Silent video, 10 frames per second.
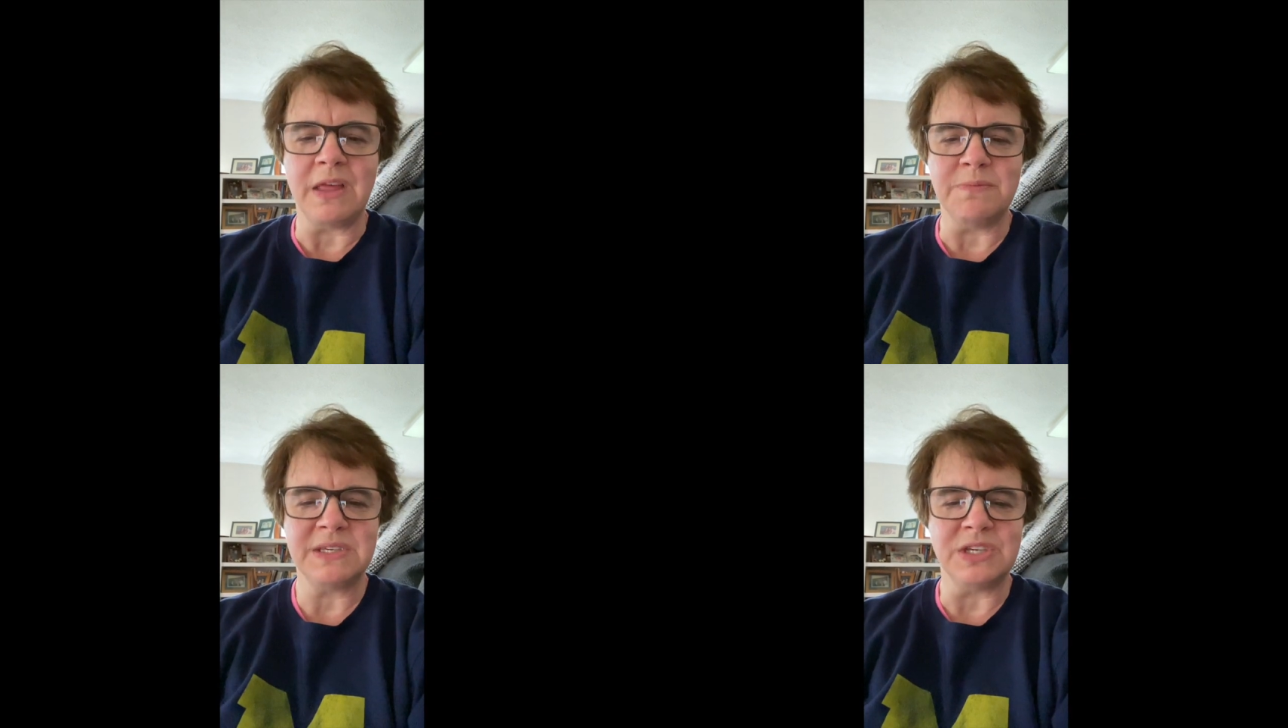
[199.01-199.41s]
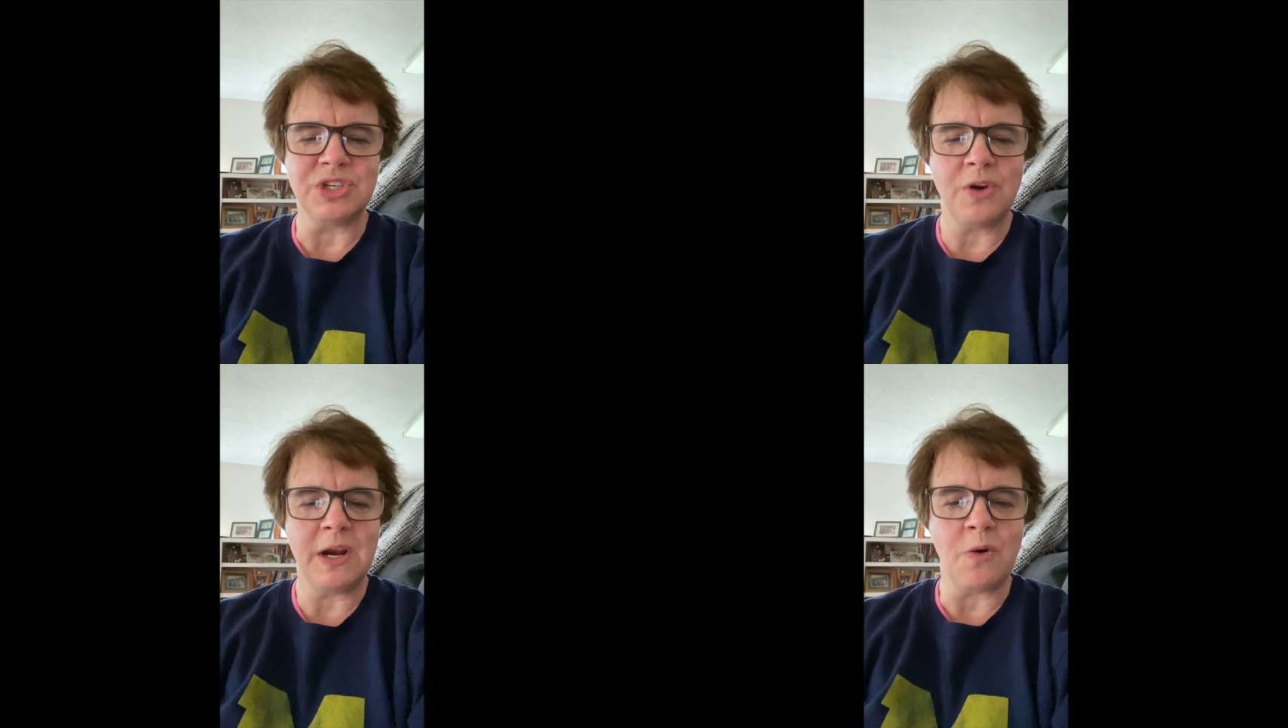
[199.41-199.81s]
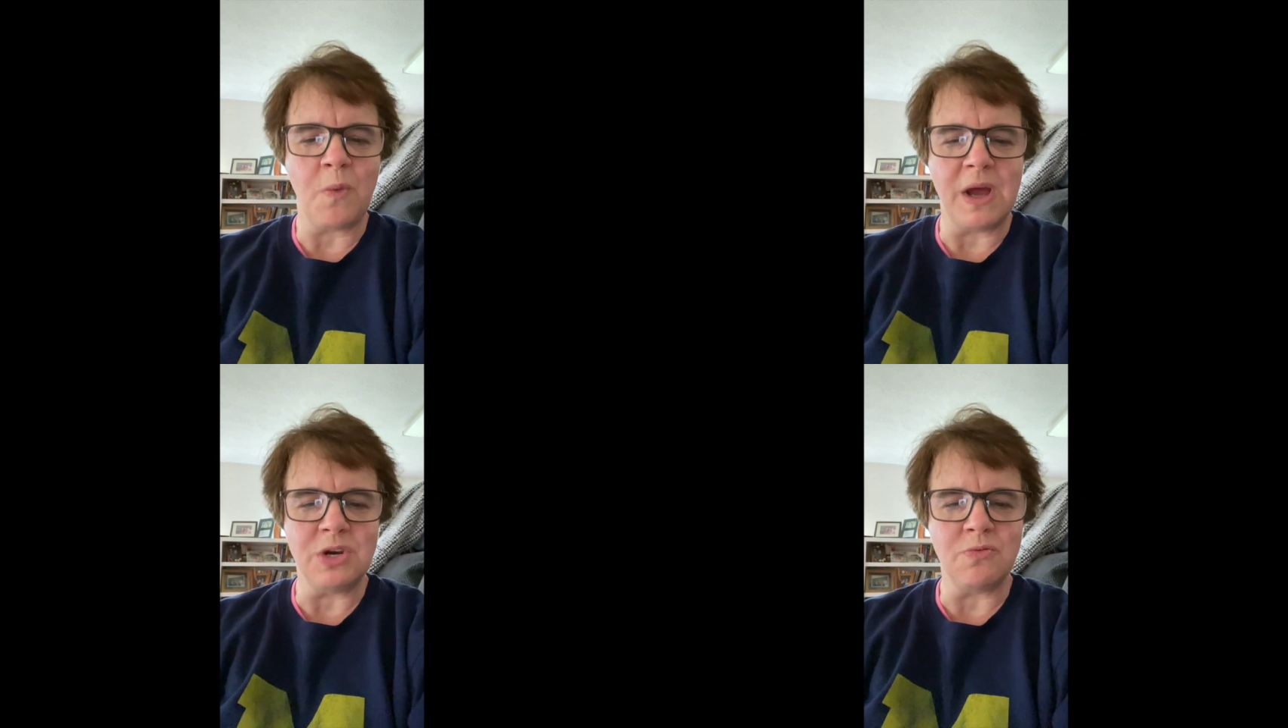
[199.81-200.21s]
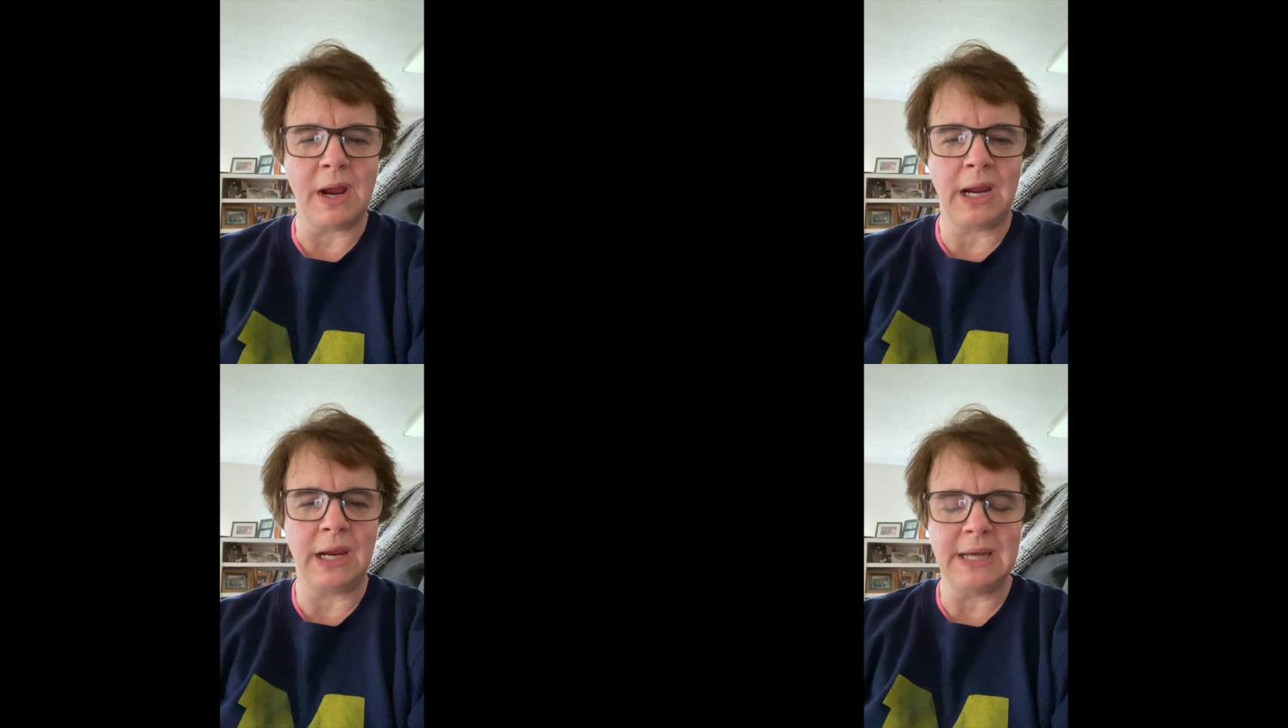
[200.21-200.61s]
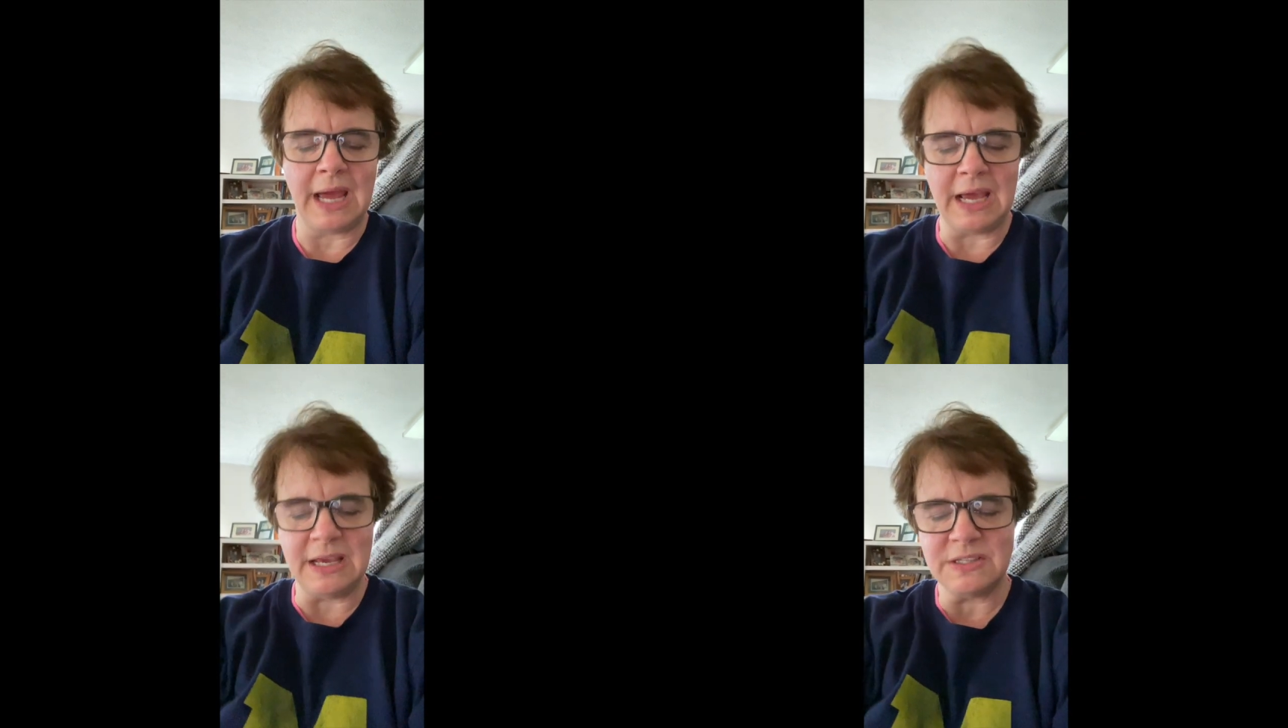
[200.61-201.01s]
And Mrs. Strader wanted to
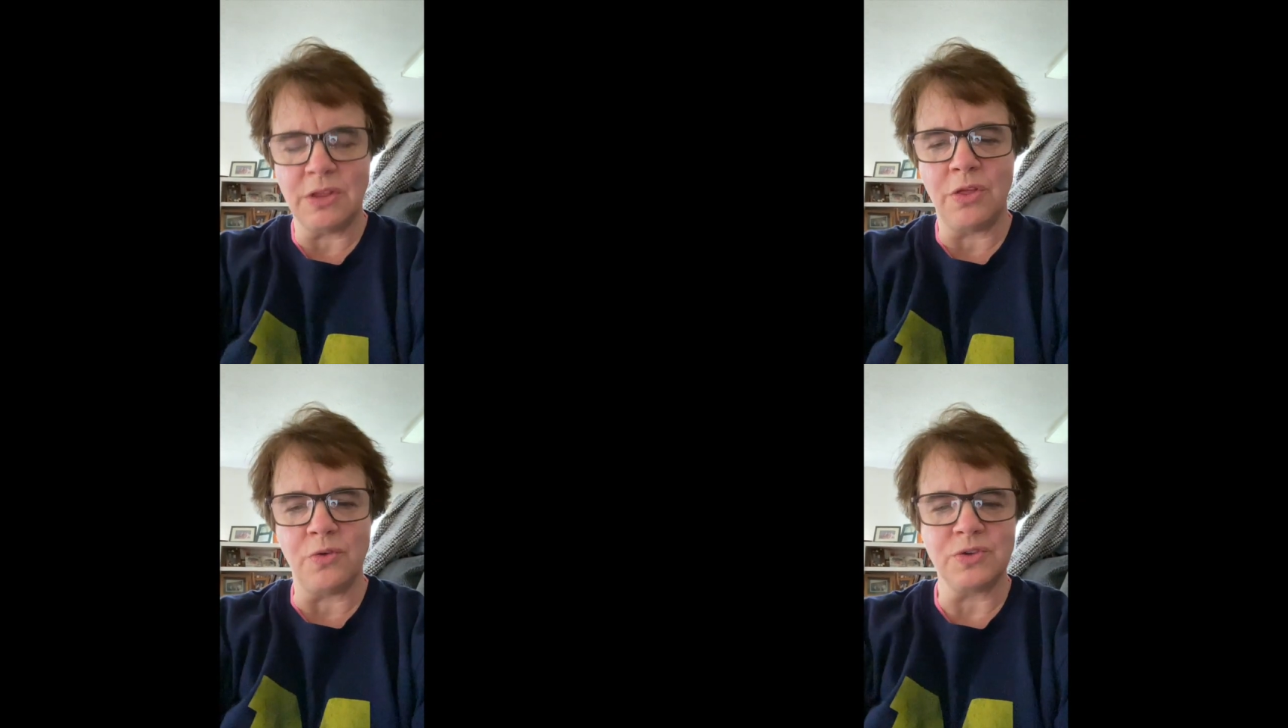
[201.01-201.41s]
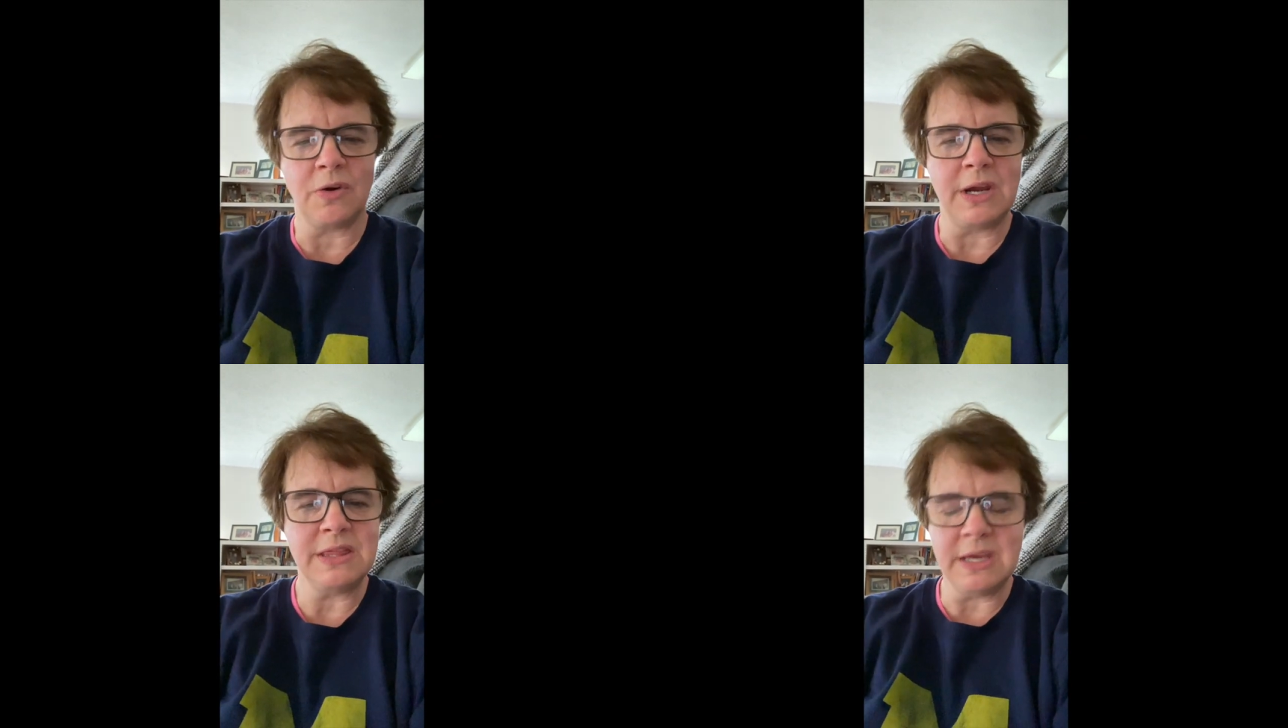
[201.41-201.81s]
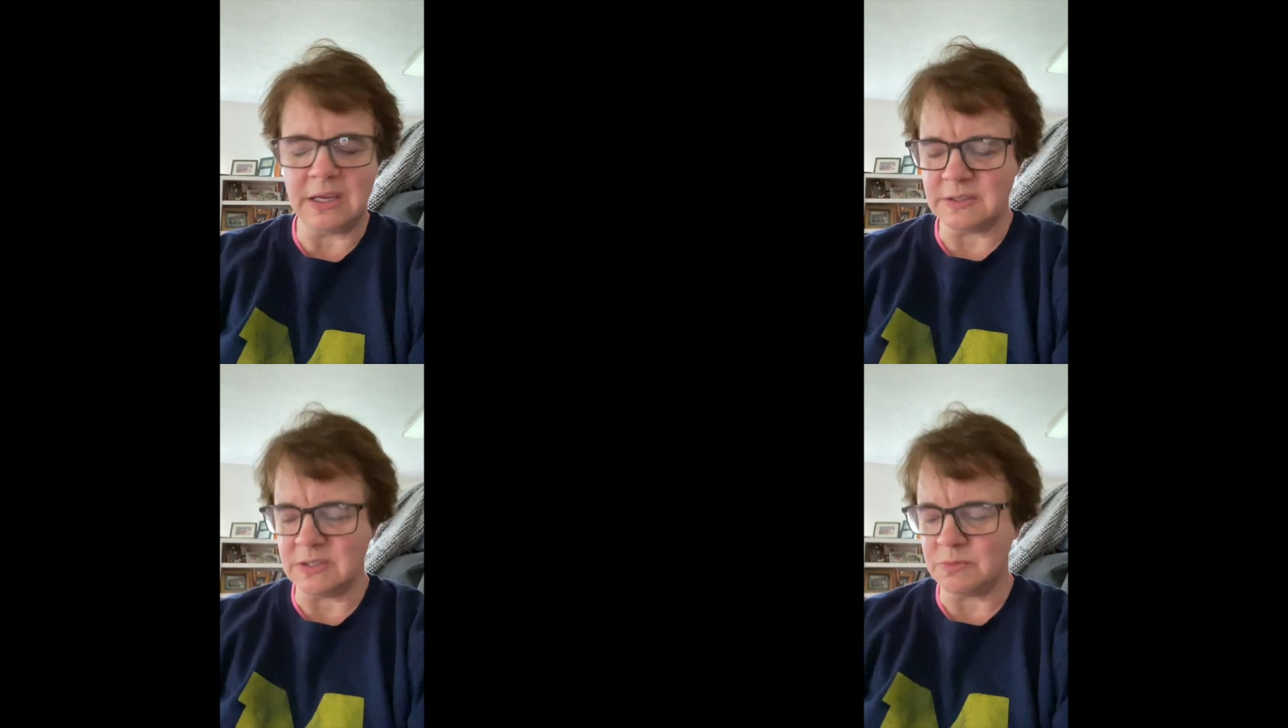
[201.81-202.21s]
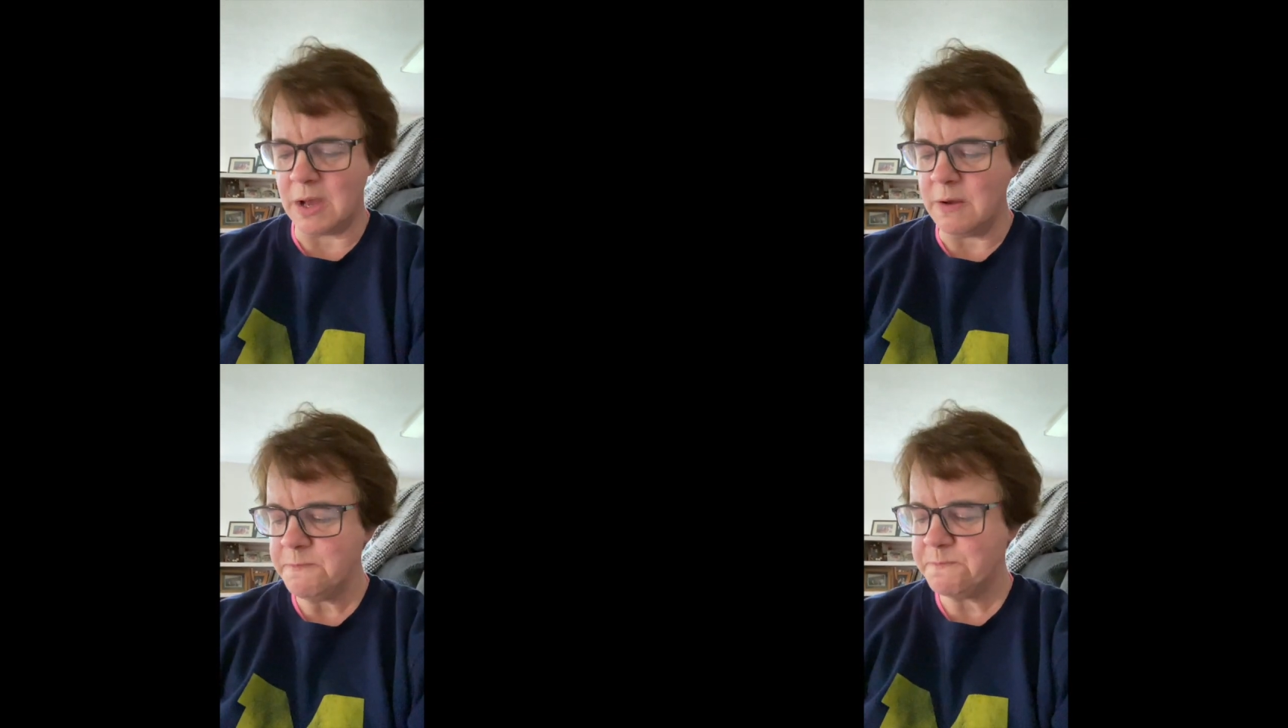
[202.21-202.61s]
recognize those great things as well.